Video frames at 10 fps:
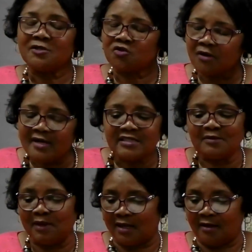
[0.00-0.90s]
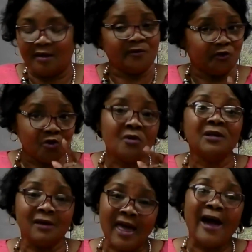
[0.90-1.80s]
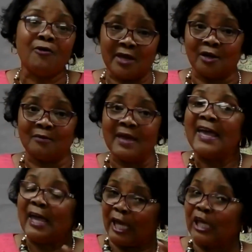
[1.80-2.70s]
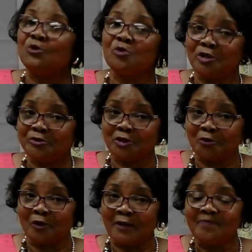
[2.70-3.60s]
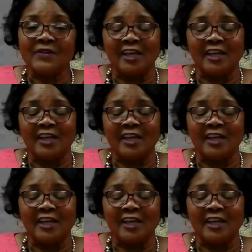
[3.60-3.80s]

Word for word: Trust me, if you will allow Him, He will do it.